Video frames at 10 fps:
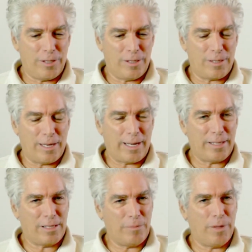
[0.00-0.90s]
is that I
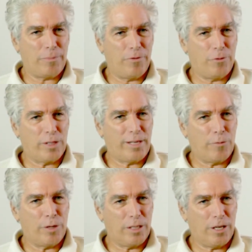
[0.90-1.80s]
see people for what they
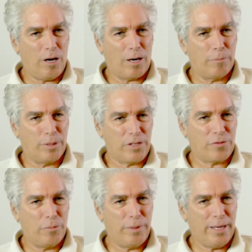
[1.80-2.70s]
really are,
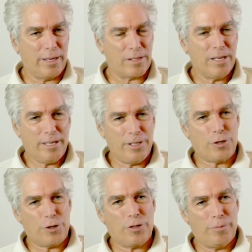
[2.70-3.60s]
blissful beings,
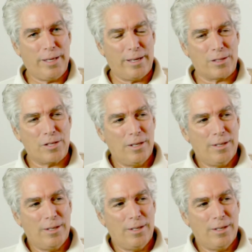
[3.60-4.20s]
eternal beings,